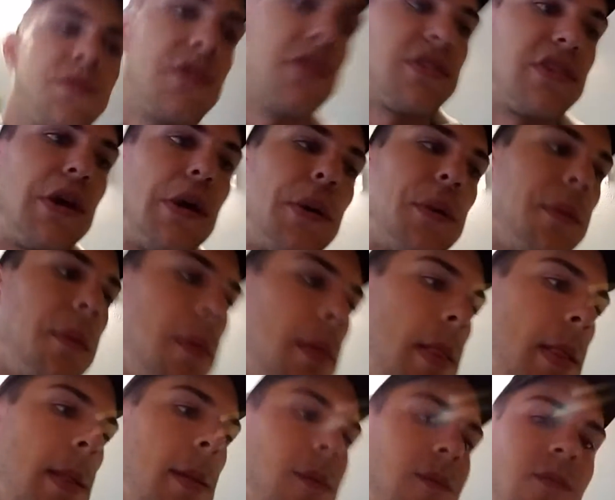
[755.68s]
So
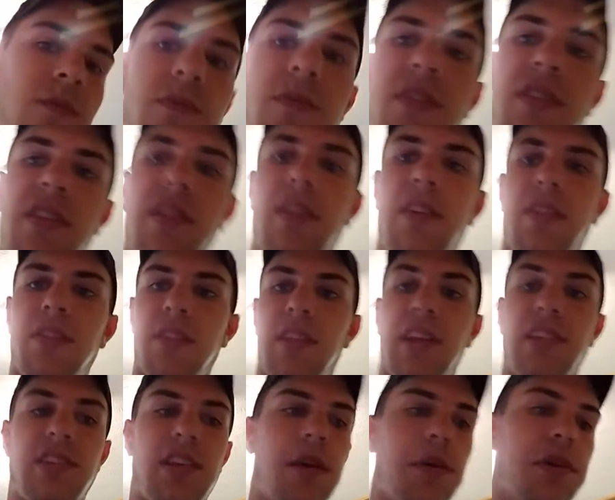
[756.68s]

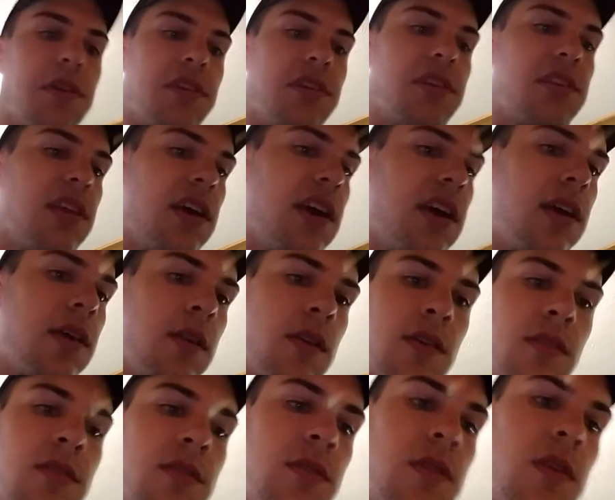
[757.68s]
that's how I did that.
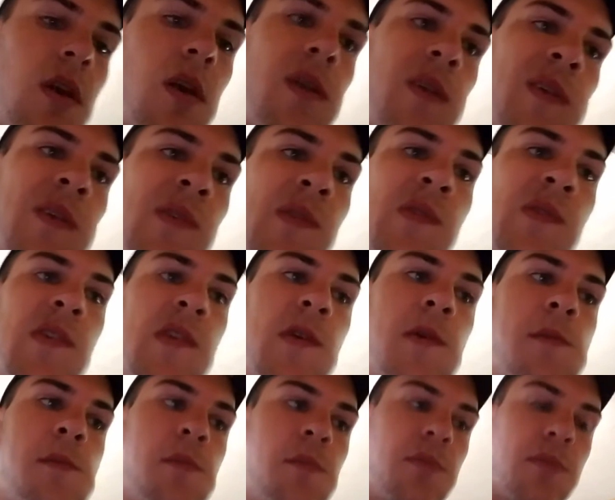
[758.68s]

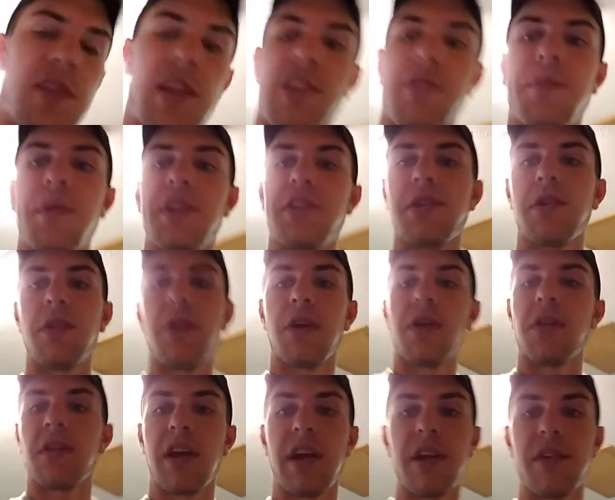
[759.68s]
And that's basically
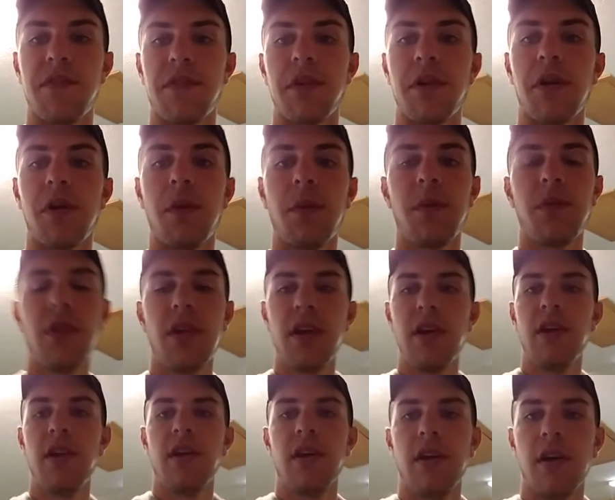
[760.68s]
all I got for y'all.
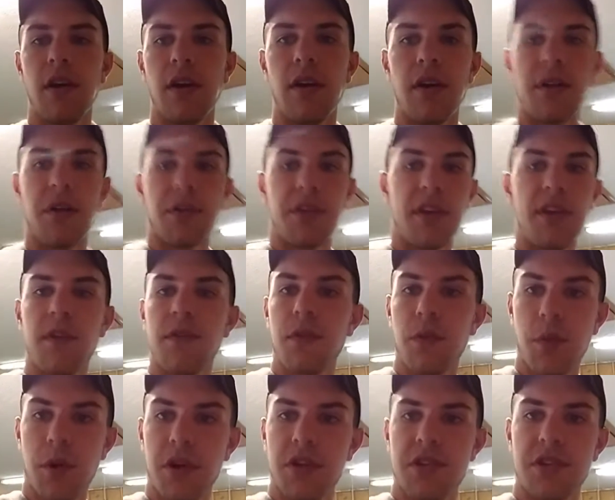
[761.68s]
Thank you
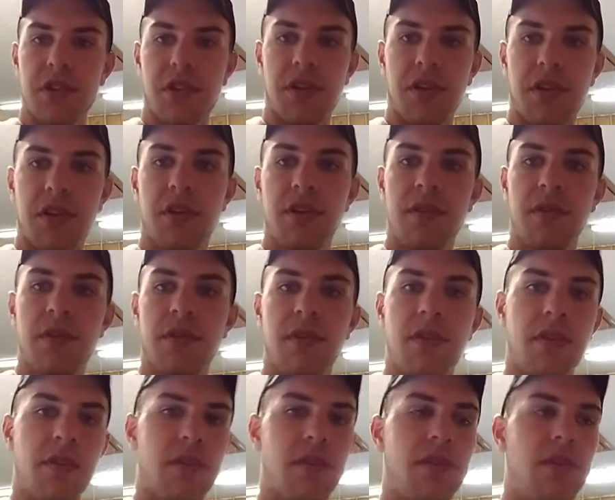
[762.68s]
for watching.
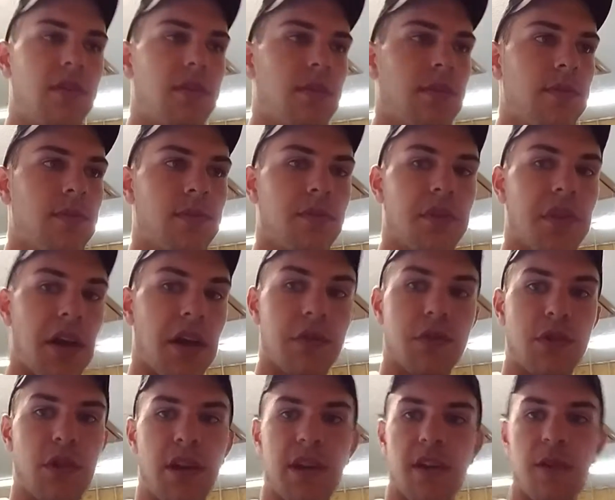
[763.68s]
I'll
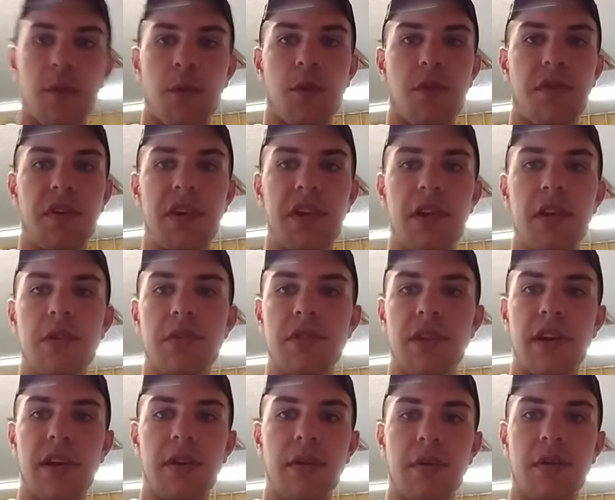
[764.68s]
try to get more videos
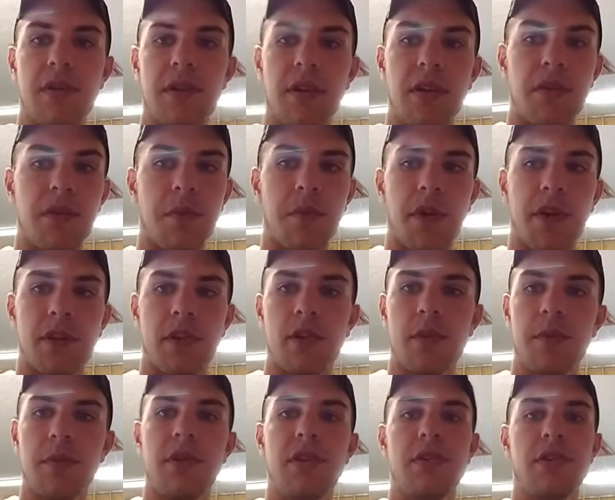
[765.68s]
out if I'm not
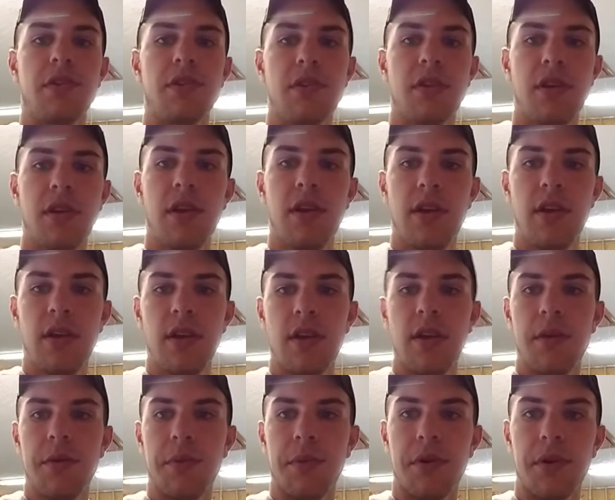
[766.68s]
too busy.
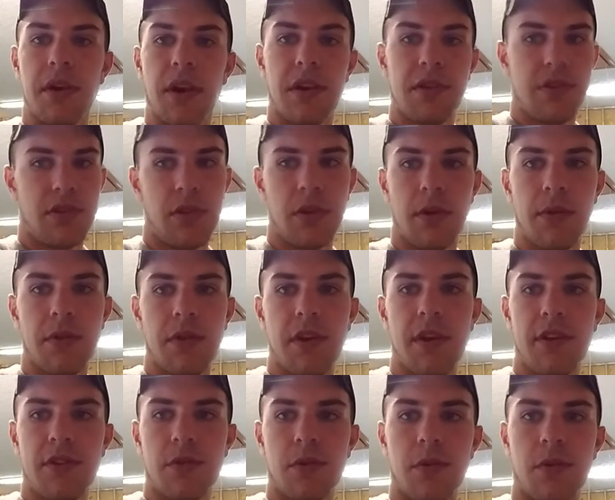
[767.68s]
But I'll see you on the
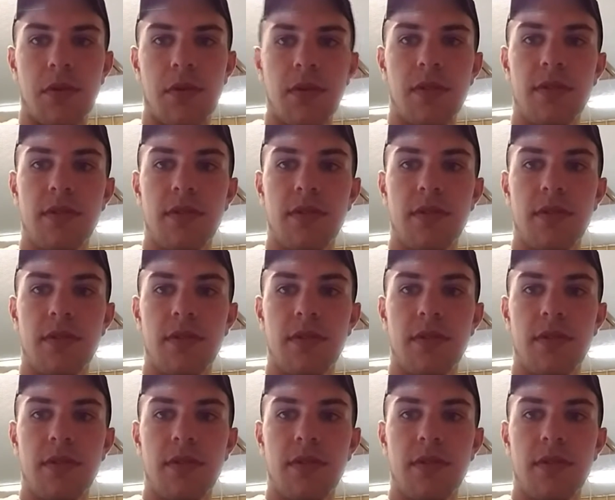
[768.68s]
next one.